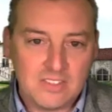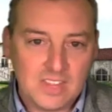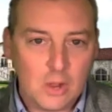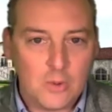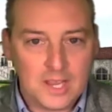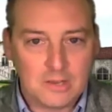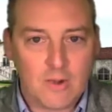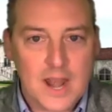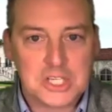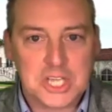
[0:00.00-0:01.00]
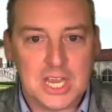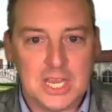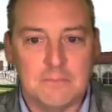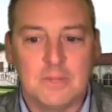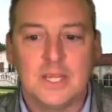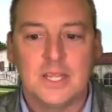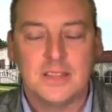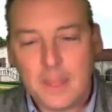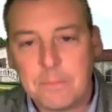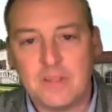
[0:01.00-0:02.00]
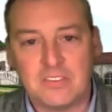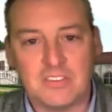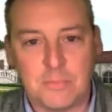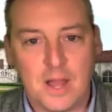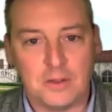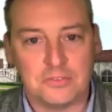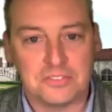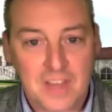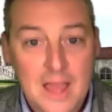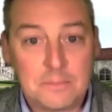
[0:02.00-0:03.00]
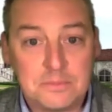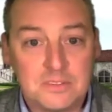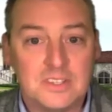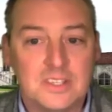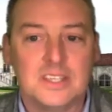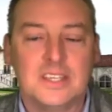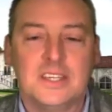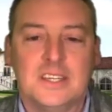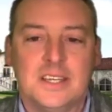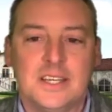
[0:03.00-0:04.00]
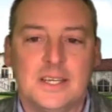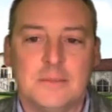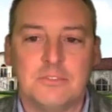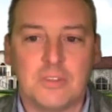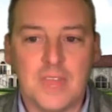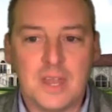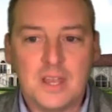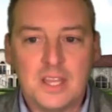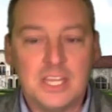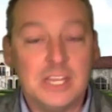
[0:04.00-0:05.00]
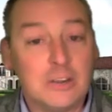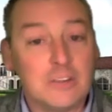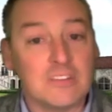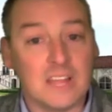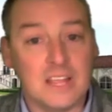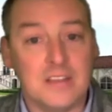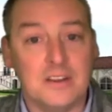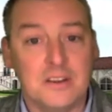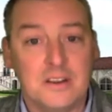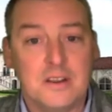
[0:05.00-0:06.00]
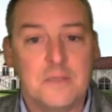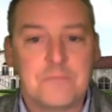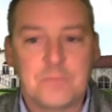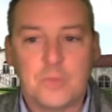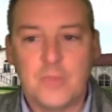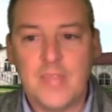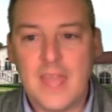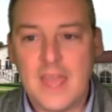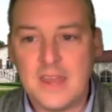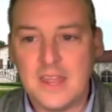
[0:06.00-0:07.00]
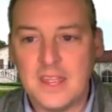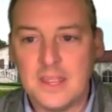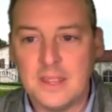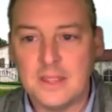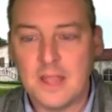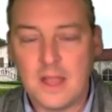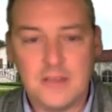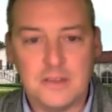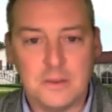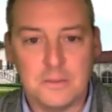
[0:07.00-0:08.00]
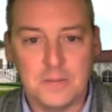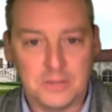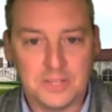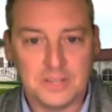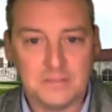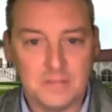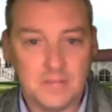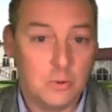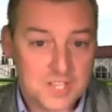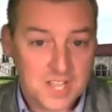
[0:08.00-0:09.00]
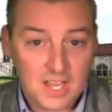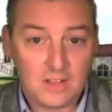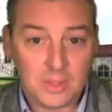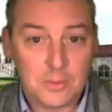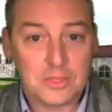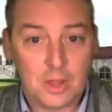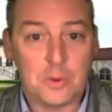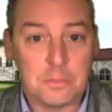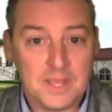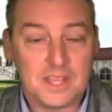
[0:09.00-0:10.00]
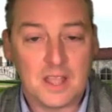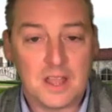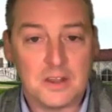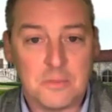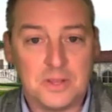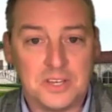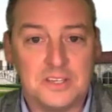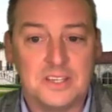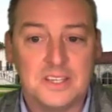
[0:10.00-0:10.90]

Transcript: the 08 crash came, that business model stopped. So then years later, we had a condo building, a hotel that we thought would be a condo building.